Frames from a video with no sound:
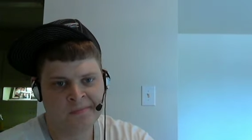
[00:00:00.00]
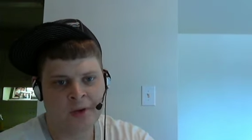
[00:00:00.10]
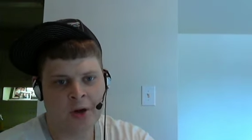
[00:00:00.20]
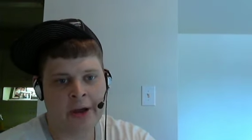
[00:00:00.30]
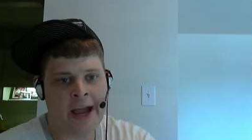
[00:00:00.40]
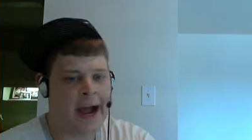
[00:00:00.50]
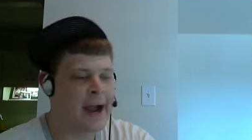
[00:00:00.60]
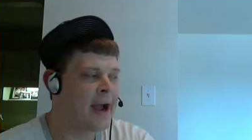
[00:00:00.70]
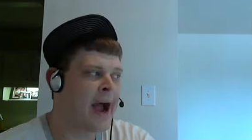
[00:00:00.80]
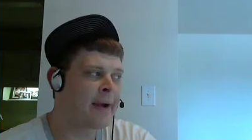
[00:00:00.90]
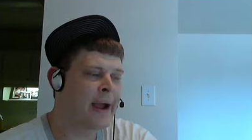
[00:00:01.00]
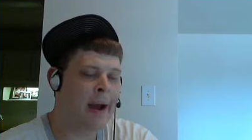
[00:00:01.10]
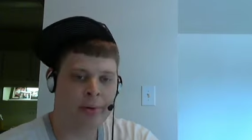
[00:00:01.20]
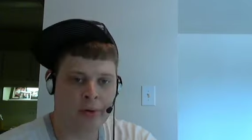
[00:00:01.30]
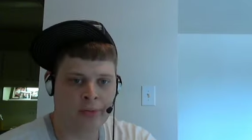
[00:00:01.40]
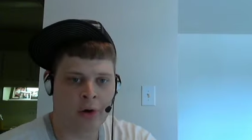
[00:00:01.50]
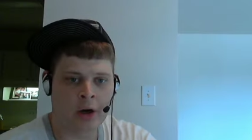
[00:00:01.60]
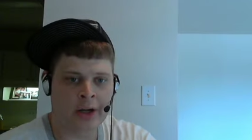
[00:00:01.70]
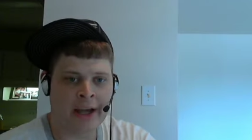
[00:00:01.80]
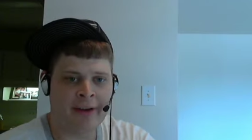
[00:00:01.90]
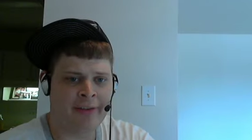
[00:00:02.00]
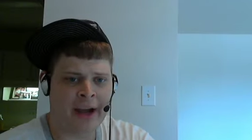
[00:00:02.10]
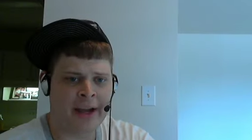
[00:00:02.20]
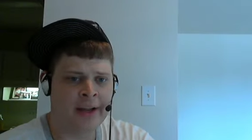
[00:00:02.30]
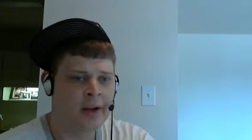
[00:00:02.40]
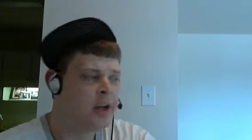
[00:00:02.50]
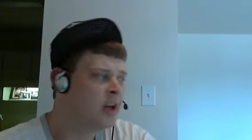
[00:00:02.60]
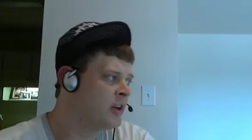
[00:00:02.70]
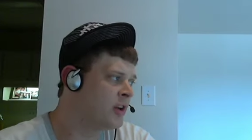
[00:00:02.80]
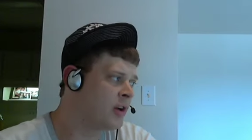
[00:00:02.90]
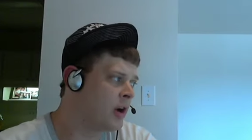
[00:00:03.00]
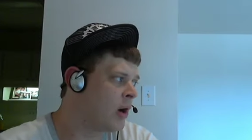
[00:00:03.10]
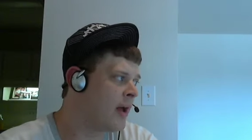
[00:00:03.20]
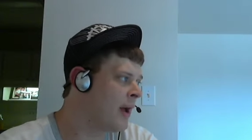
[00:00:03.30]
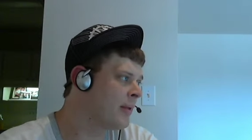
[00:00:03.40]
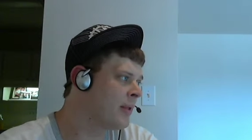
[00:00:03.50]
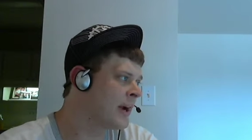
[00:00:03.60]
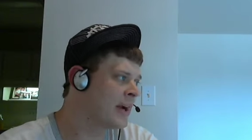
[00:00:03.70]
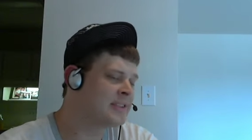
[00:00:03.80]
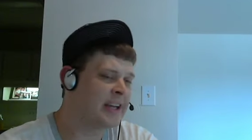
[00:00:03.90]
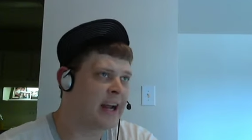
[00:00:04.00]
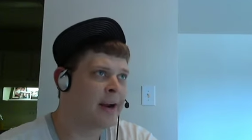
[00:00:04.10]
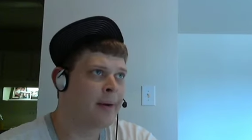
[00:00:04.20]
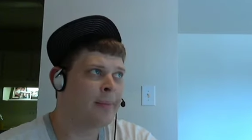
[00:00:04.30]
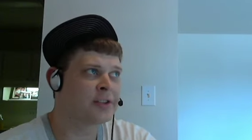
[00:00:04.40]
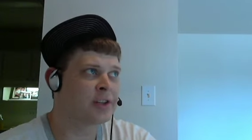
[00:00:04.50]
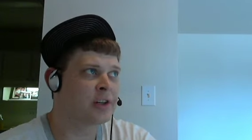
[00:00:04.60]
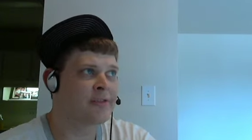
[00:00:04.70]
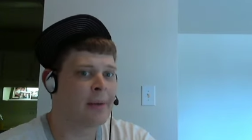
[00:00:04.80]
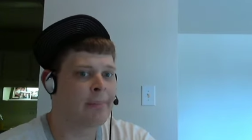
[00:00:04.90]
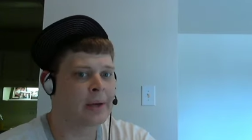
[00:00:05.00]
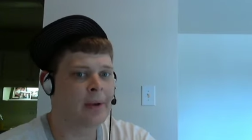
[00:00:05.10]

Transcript: Okay, I, I got proved wrong in that fight. You know, I, I like I said, I, am not sure if I picked.